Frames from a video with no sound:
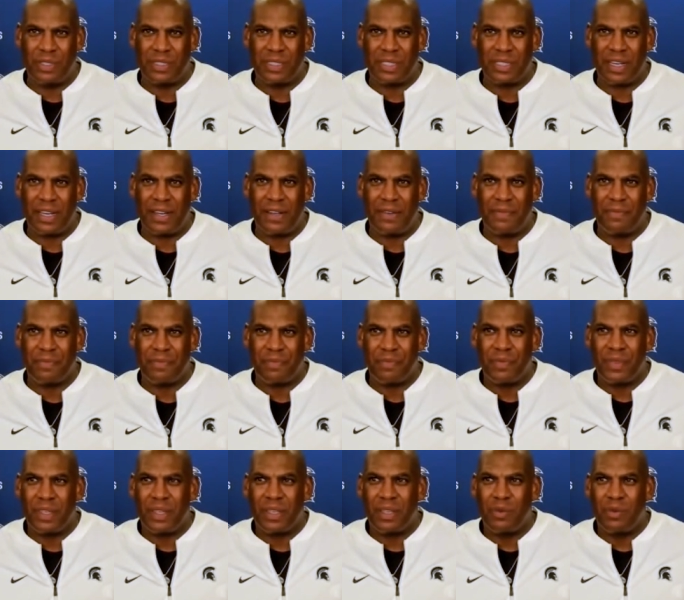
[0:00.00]
uh,
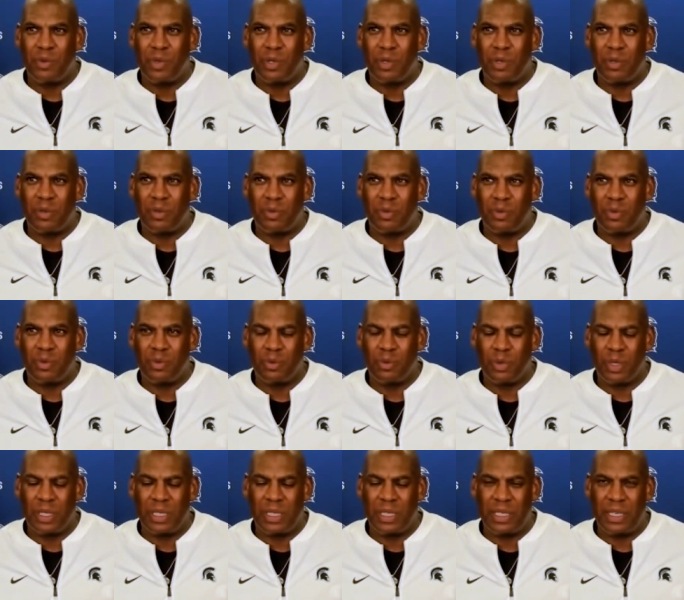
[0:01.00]
we were
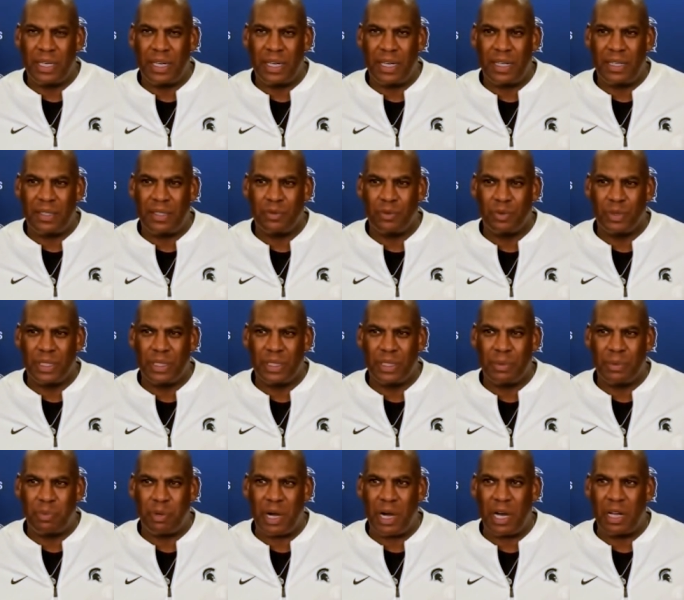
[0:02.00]
really really
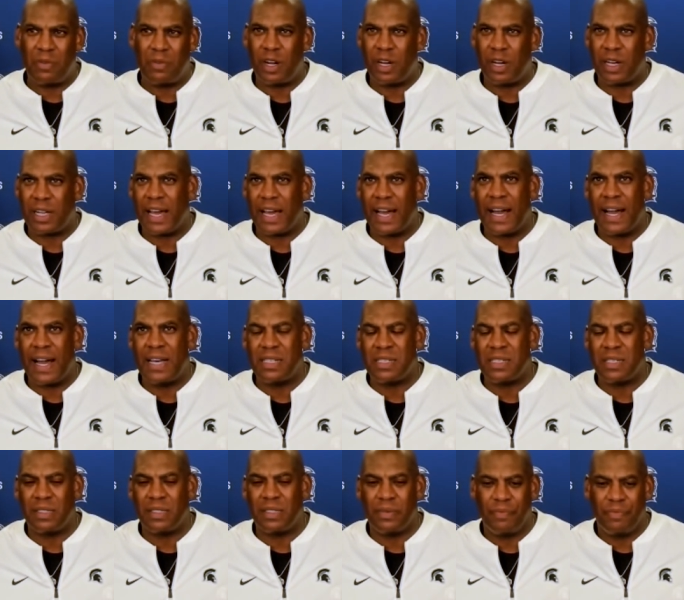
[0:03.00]
proud of our guys
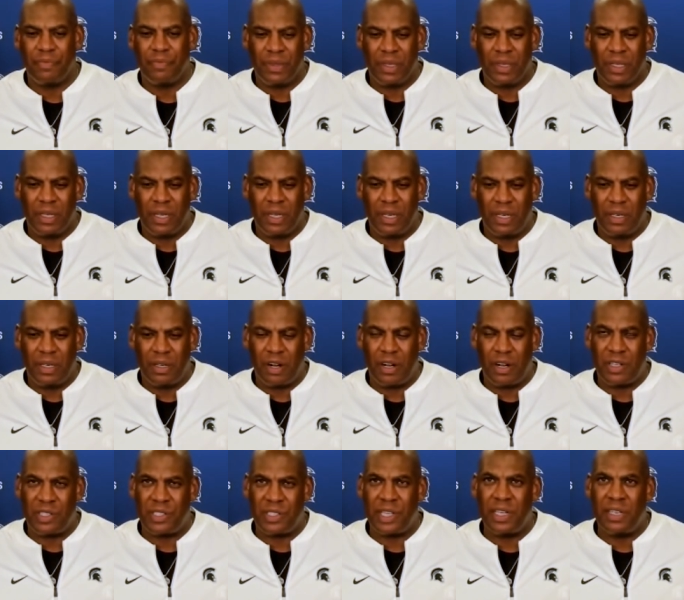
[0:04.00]
and. And
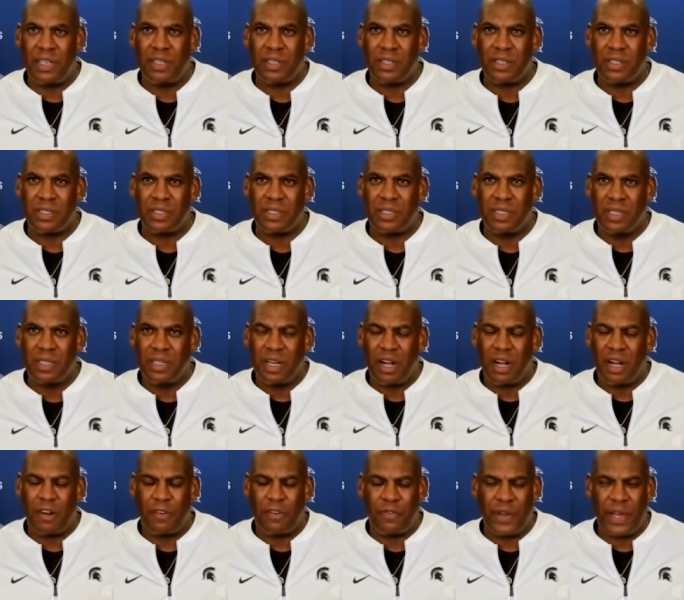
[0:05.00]
our seniors,
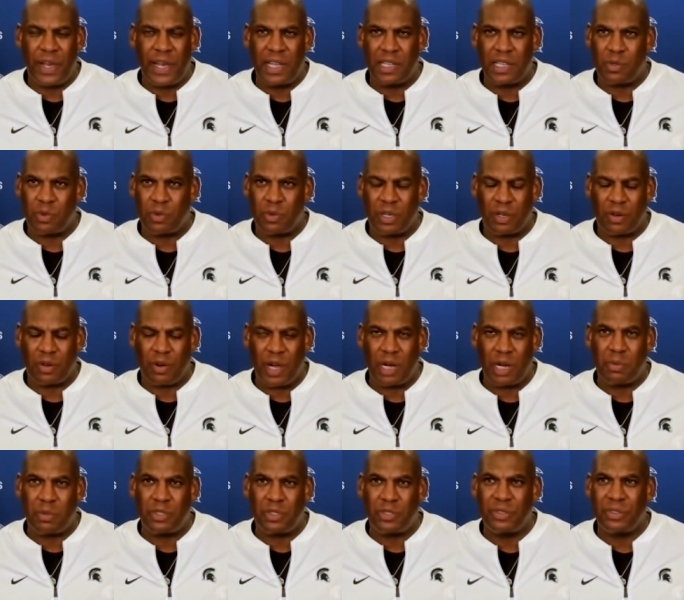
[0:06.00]
our fans were
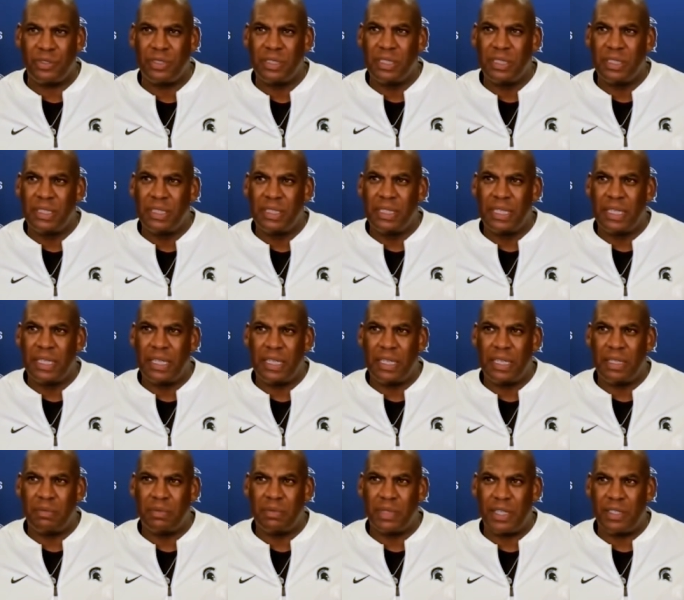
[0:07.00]
incredible.
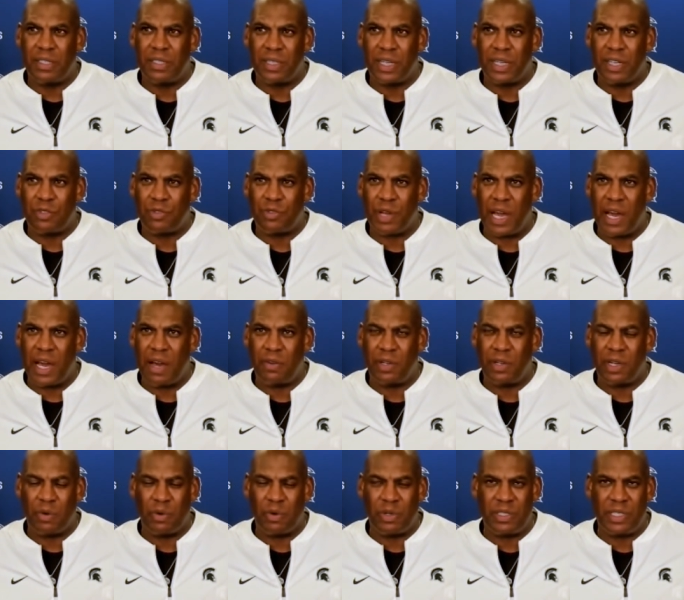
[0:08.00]
Um, they, they
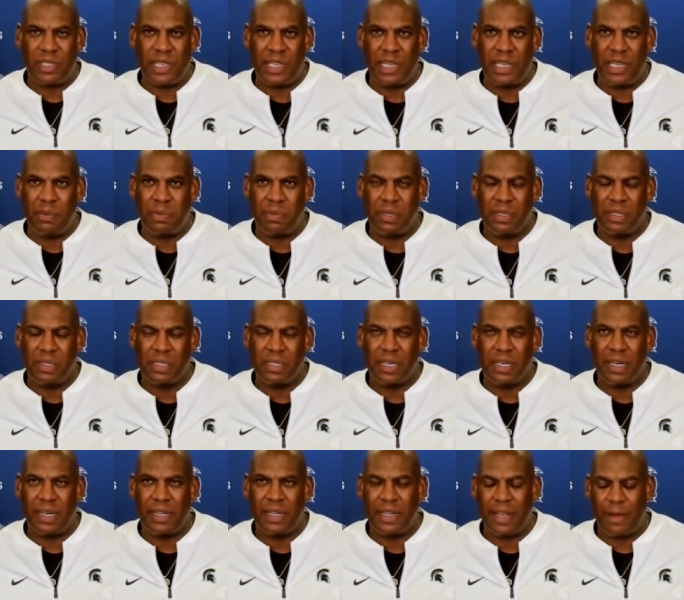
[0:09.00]
traveled, they were deep,
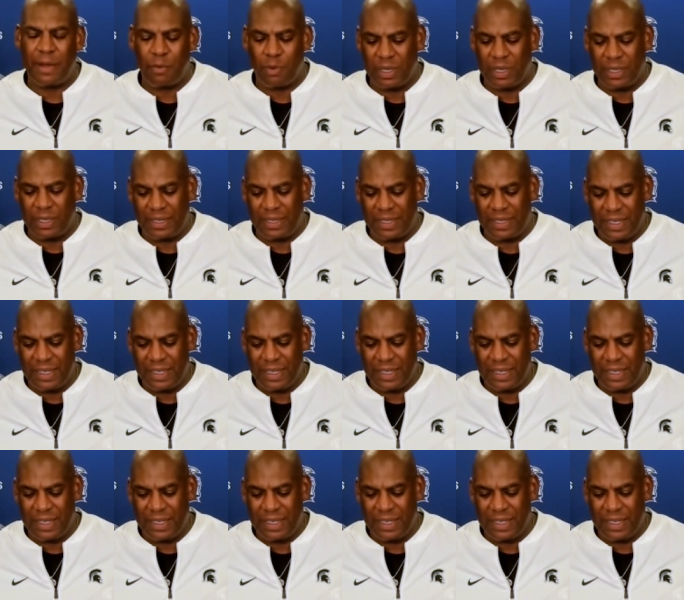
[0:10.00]
and they really,